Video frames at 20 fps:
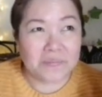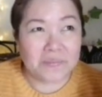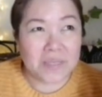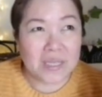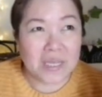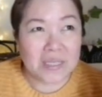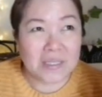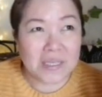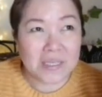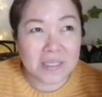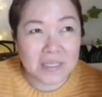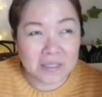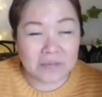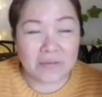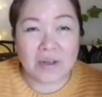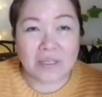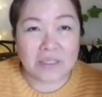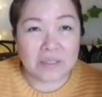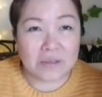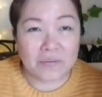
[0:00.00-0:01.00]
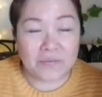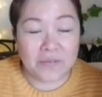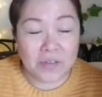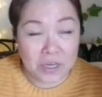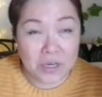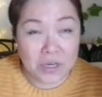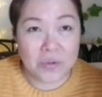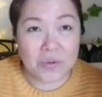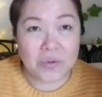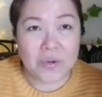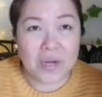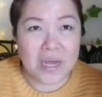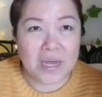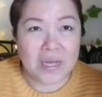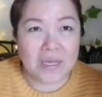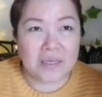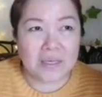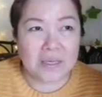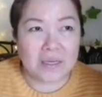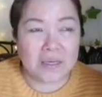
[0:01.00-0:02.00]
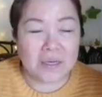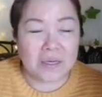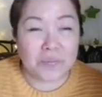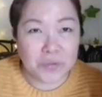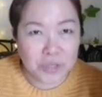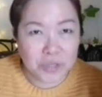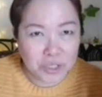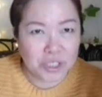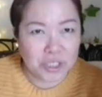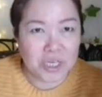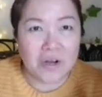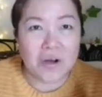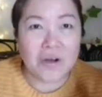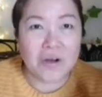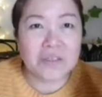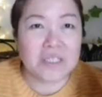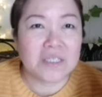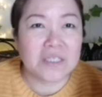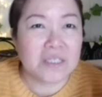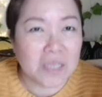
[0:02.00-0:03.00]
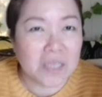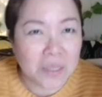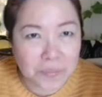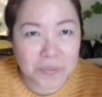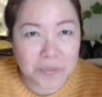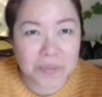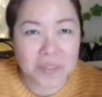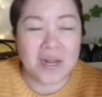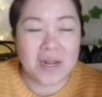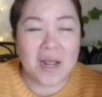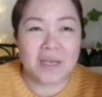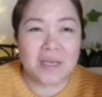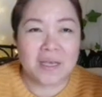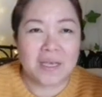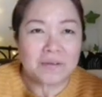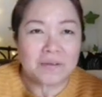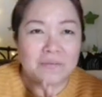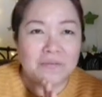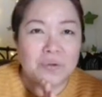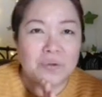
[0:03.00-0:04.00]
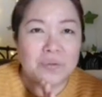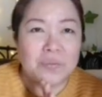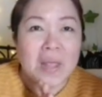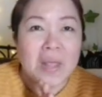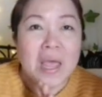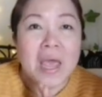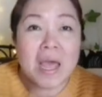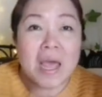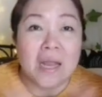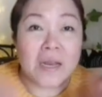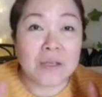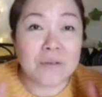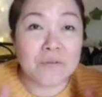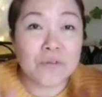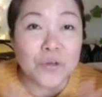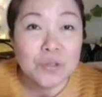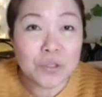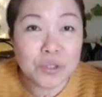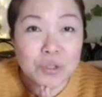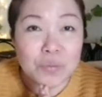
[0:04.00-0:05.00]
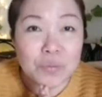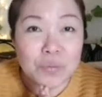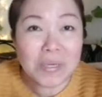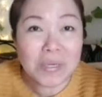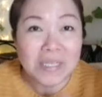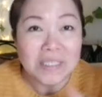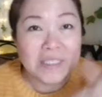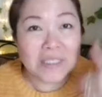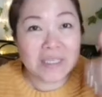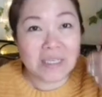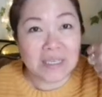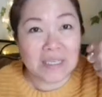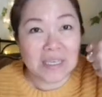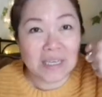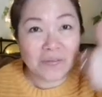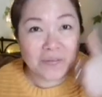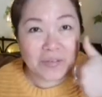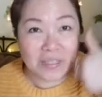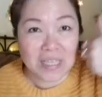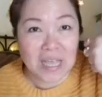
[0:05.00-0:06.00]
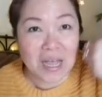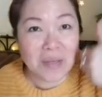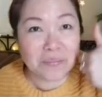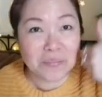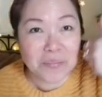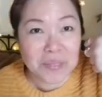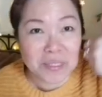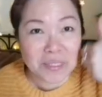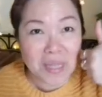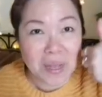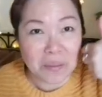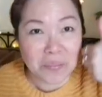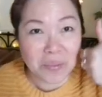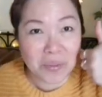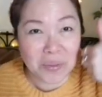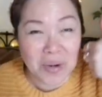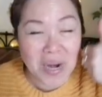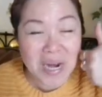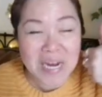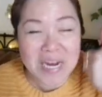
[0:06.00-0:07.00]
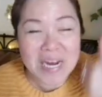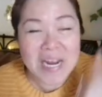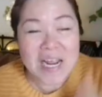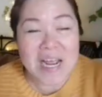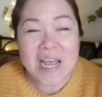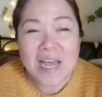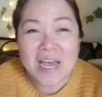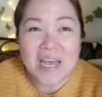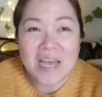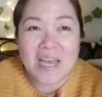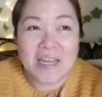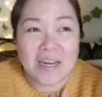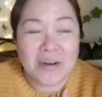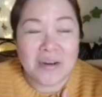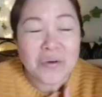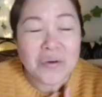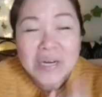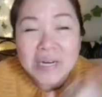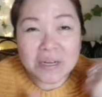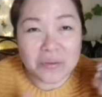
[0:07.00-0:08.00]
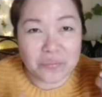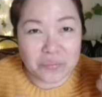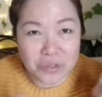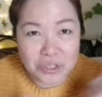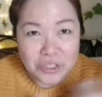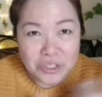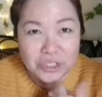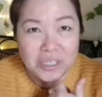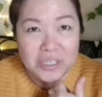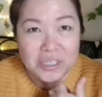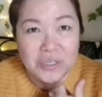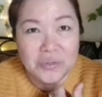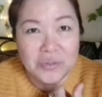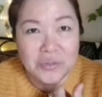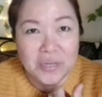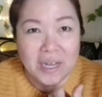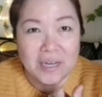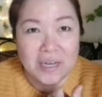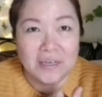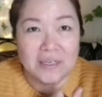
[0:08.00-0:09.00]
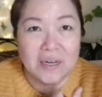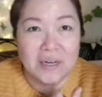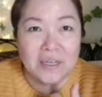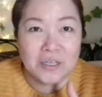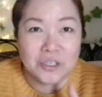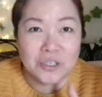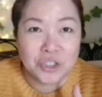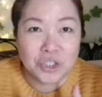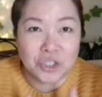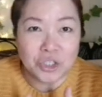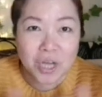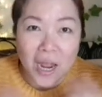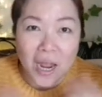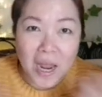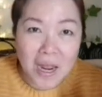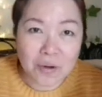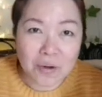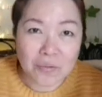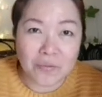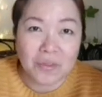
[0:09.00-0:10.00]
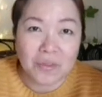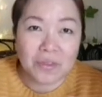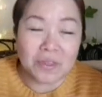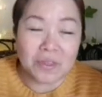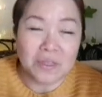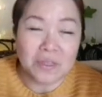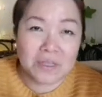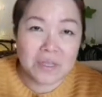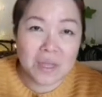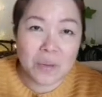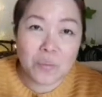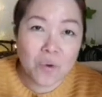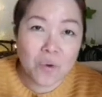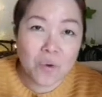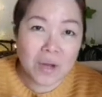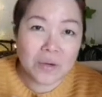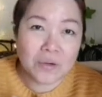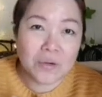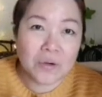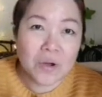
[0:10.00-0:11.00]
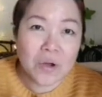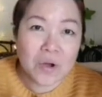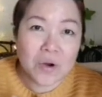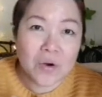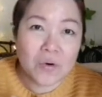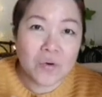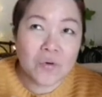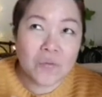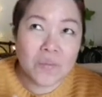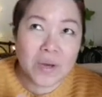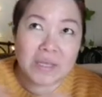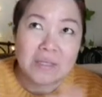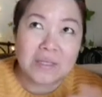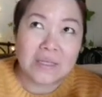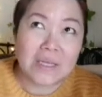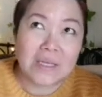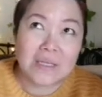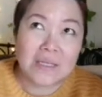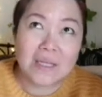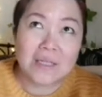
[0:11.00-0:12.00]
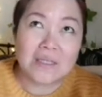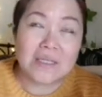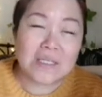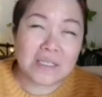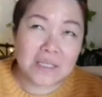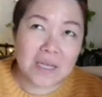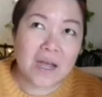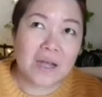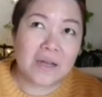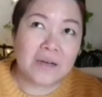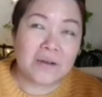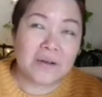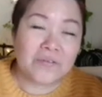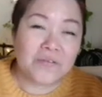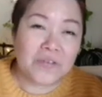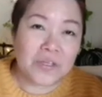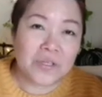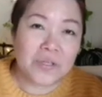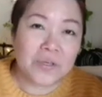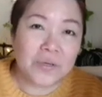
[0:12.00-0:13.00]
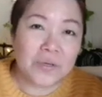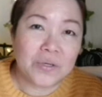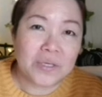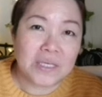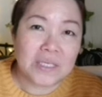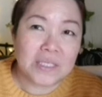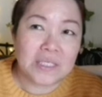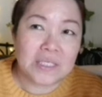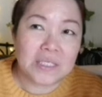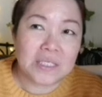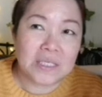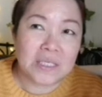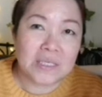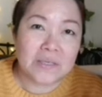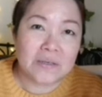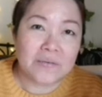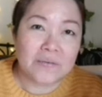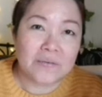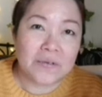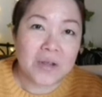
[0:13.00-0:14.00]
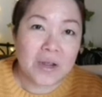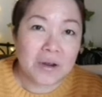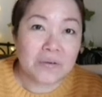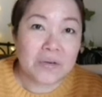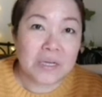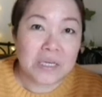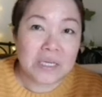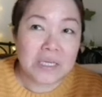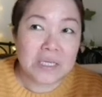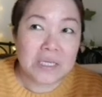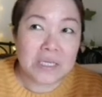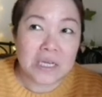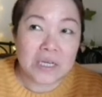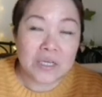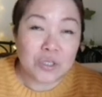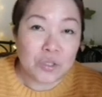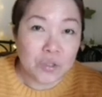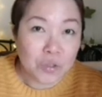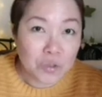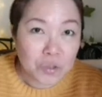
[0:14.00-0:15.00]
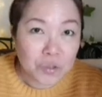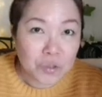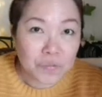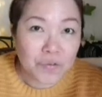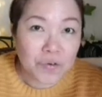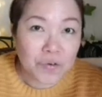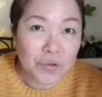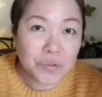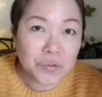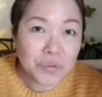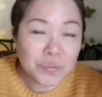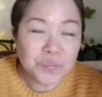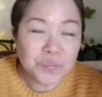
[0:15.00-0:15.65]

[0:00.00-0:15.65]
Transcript: this video and appreciate all the tips that I give you. And if you do, please give a thumbs up, all right? And I really appreciate you can share it with someone who might think that this kind of video is very useful.